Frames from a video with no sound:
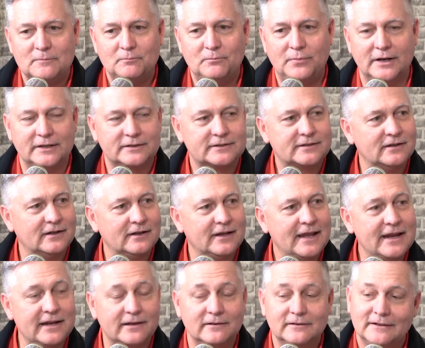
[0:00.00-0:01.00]
But,
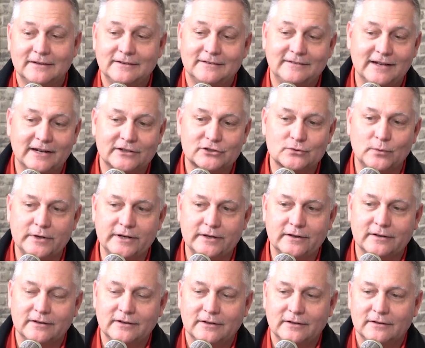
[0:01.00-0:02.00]
hey, next
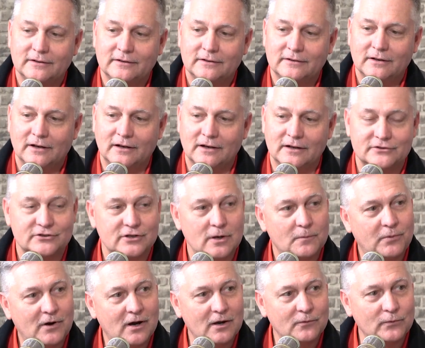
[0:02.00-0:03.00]
week,
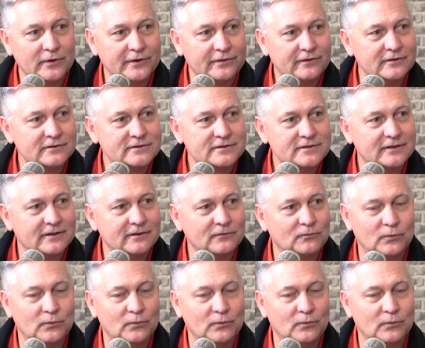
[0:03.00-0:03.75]
jump on with us.